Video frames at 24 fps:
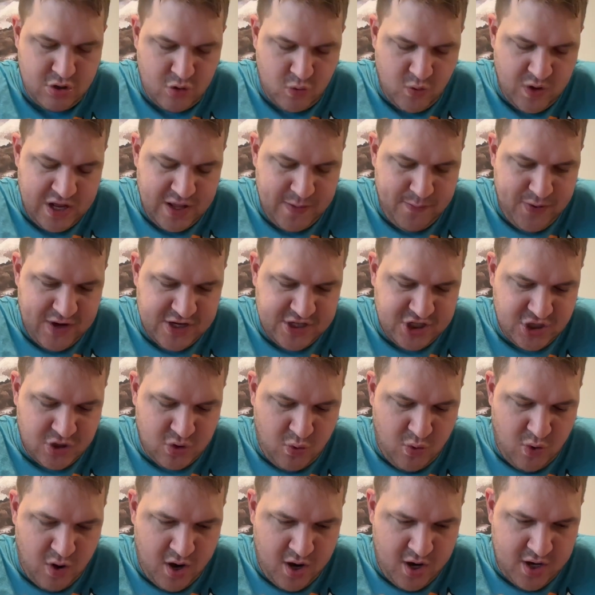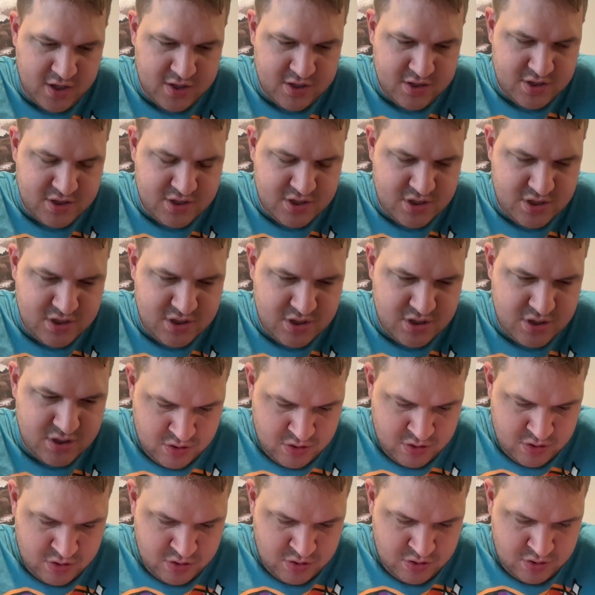
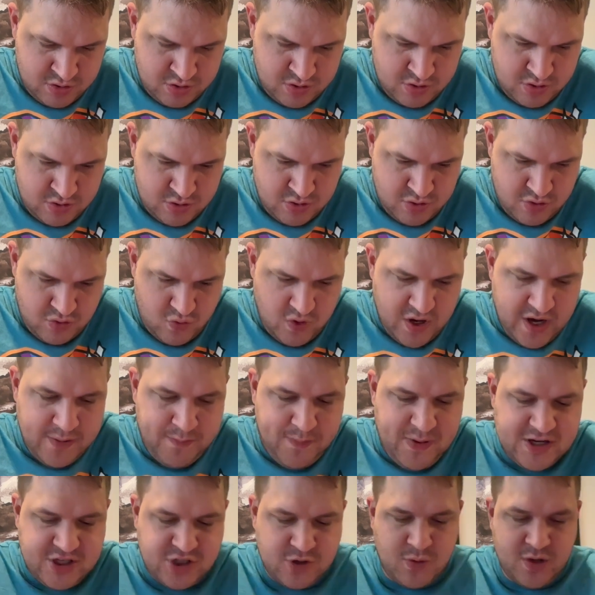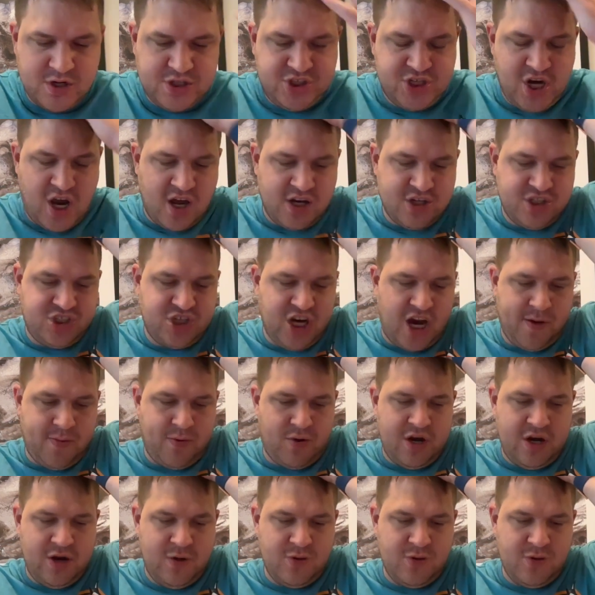John Schreiber.